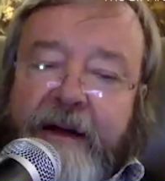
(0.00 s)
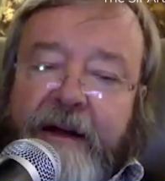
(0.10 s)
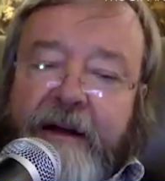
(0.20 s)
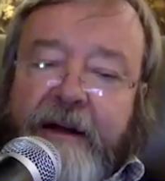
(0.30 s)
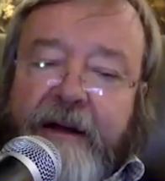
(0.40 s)

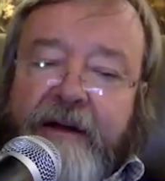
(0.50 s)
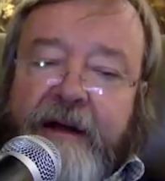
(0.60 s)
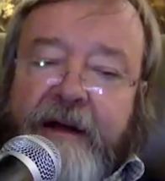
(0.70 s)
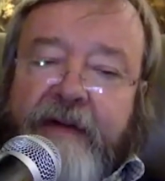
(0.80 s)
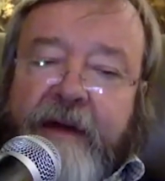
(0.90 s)
that
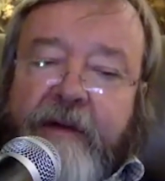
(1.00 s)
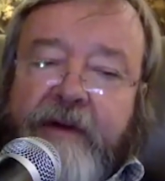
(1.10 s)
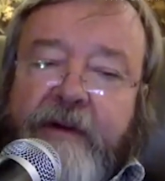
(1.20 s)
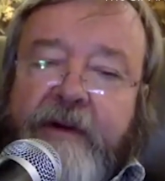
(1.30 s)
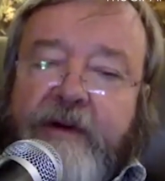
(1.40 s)
if they were
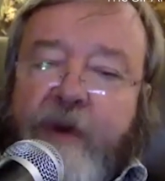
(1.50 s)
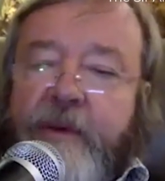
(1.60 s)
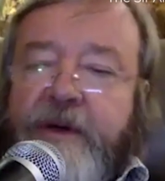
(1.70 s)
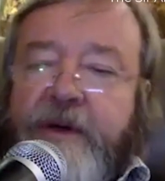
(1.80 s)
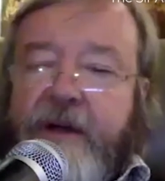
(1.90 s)
to
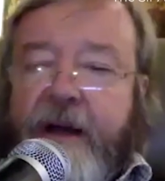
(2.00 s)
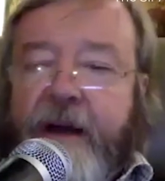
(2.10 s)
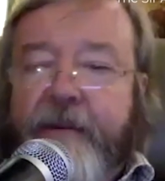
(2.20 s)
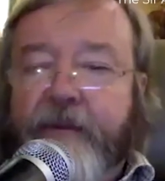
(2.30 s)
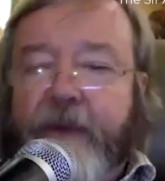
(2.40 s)
adopt
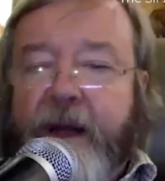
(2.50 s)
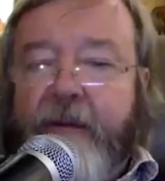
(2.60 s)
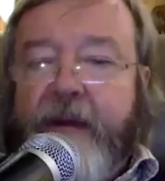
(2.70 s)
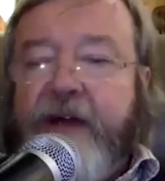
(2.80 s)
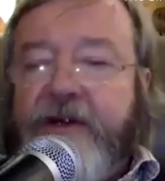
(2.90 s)

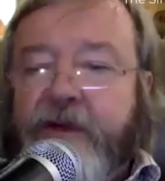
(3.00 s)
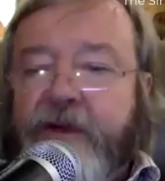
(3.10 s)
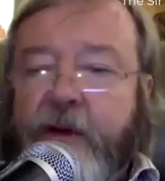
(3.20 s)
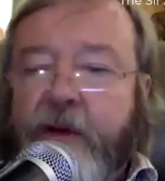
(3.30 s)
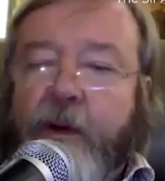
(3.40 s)
a
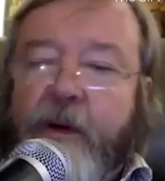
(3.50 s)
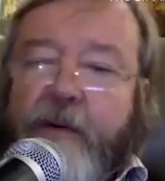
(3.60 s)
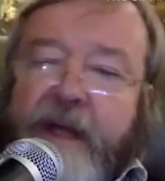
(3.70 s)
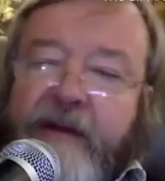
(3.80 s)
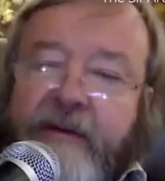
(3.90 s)
metaphor or
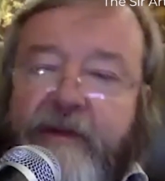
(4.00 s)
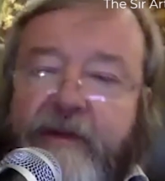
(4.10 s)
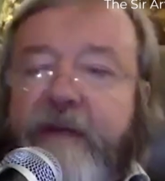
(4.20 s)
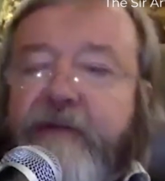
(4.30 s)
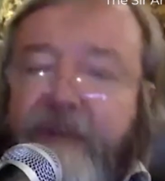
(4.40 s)
a myth or
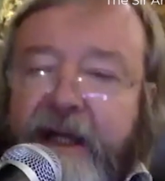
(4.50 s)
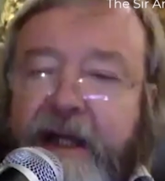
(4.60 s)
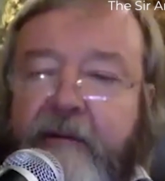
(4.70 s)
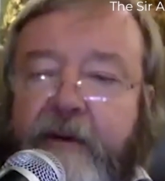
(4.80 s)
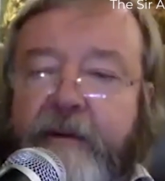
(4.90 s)
something,
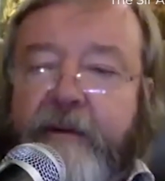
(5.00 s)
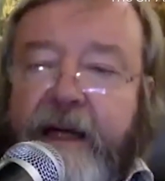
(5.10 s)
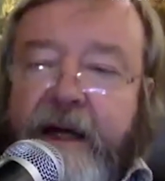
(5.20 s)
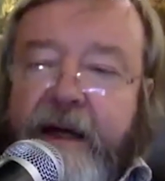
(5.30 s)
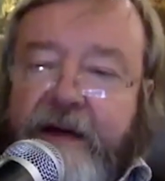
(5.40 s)
that would
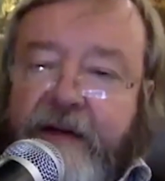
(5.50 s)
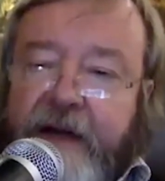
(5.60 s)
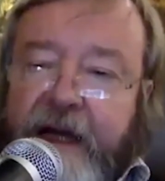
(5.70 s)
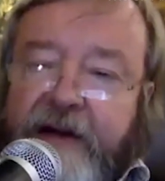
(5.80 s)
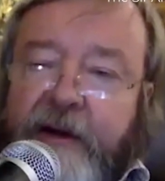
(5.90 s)
be to
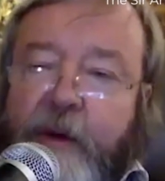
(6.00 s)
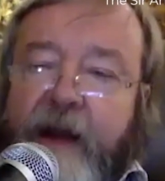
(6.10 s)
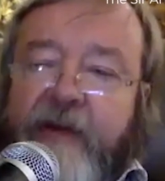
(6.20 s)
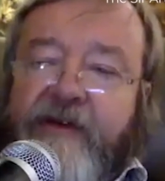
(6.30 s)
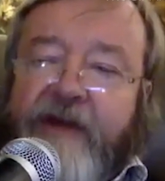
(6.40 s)
get in the
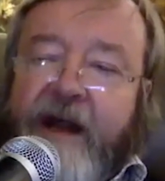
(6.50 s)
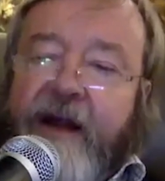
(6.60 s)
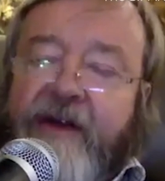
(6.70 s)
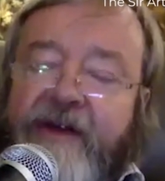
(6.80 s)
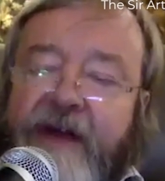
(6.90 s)
way of
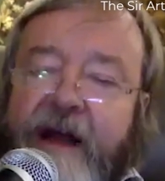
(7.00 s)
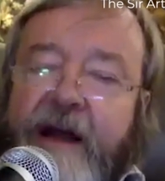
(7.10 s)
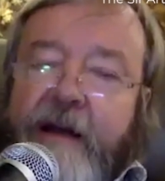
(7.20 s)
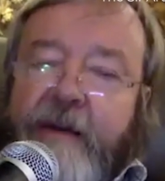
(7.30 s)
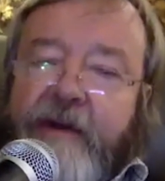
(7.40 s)
science.
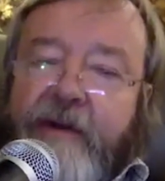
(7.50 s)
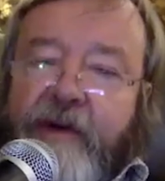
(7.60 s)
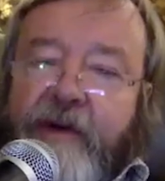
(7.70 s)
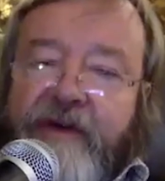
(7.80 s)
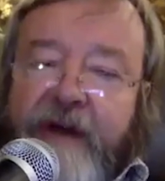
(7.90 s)
But of
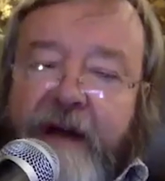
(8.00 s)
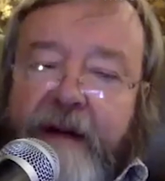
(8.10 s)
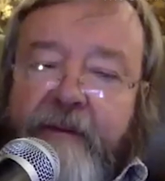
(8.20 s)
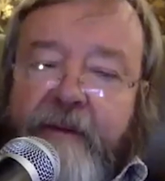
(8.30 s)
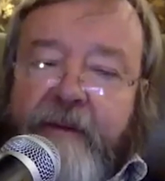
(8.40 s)
course,
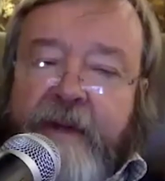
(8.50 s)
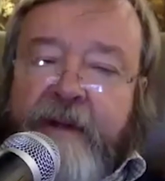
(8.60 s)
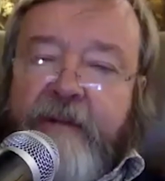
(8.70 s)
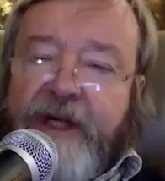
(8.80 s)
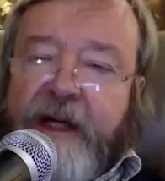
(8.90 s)

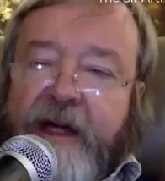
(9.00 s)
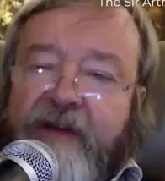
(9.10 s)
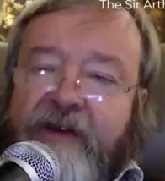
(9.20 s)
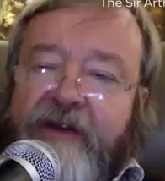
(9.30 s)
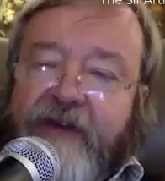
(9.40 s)
the machine
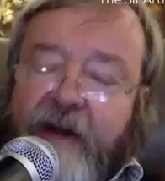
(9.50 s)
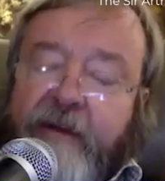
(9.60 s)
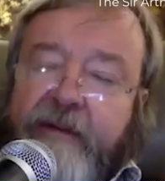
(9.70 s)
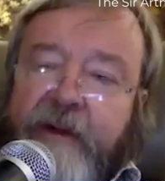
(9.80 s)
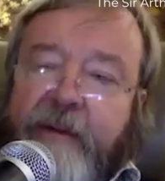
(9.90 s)
is
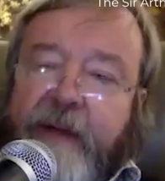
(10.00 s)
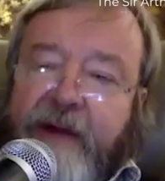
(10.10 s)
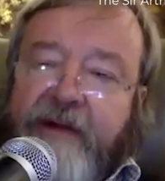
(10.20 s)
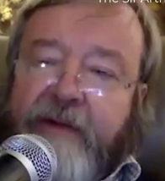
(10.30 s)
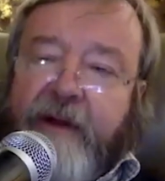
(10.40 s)
itself a
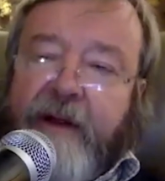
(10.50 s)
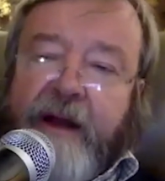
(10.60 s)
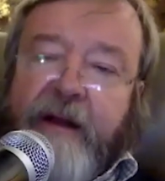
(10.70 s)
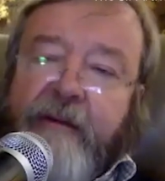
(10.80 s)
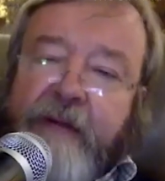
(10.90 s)
metaphor
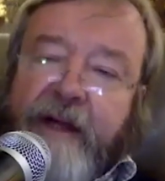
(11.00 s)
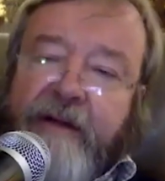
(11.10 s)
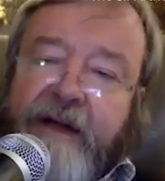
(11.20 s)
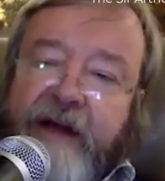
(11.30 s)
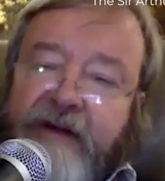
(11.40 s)
and a
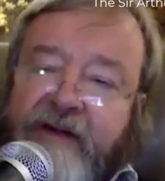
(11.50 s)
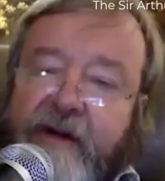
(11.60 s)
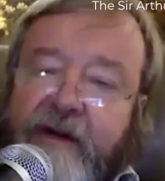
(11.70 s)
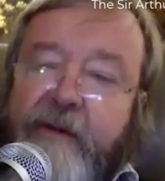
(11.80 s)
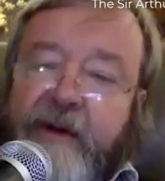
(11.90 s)
myth. It has
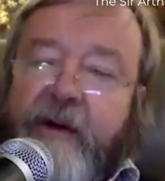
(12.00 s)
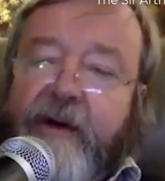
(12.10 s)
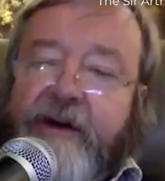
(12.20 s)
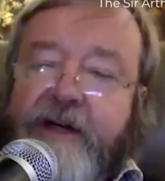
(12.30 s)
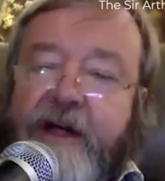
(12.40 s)
its own
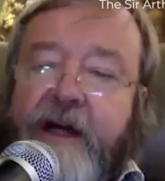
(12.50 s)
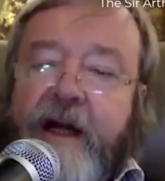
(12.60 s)
mythology.